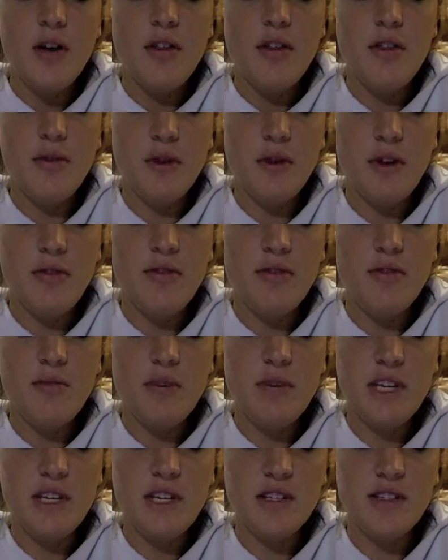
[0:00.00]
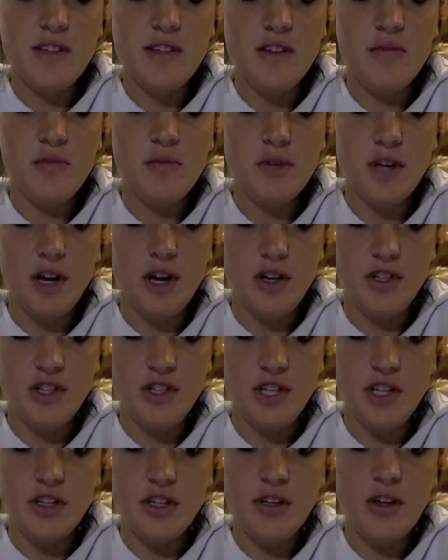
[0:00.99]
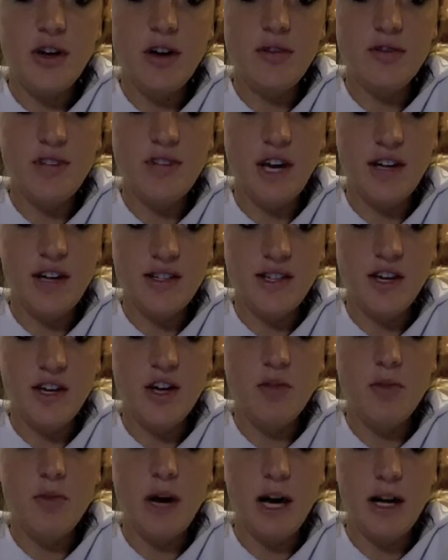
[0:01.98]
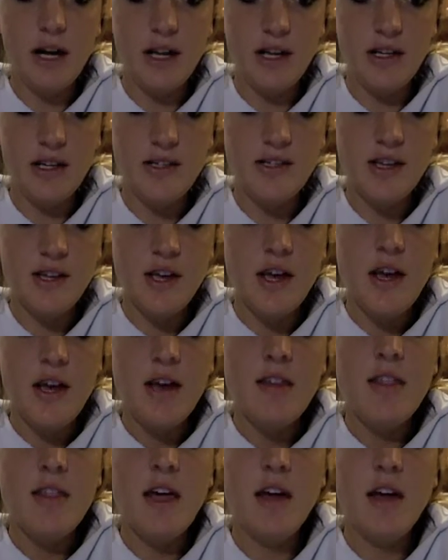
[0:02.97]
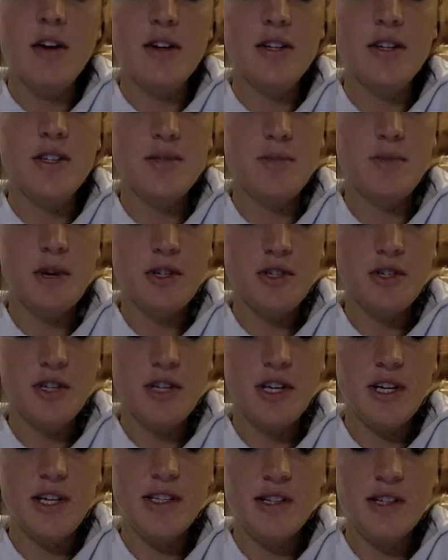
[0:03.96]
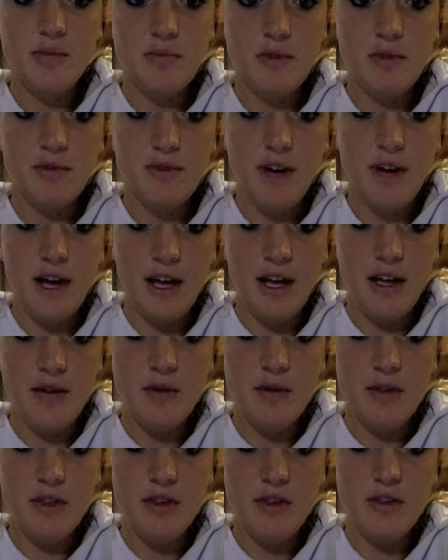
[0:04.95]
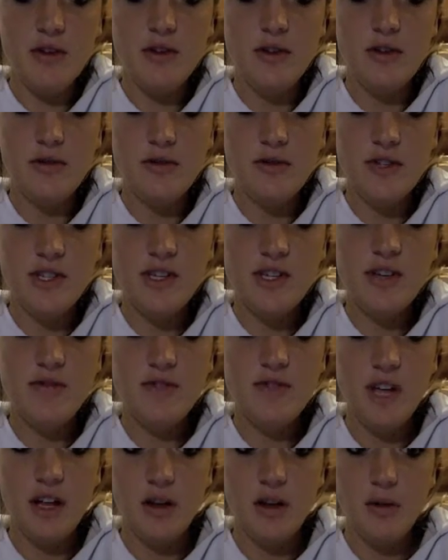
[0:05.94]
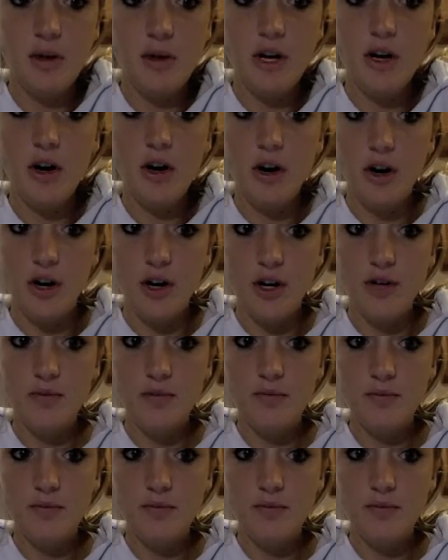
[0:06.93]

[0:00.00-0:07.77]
3 of the means of production of docile bodies that are especially exemplified within the University of Delaware are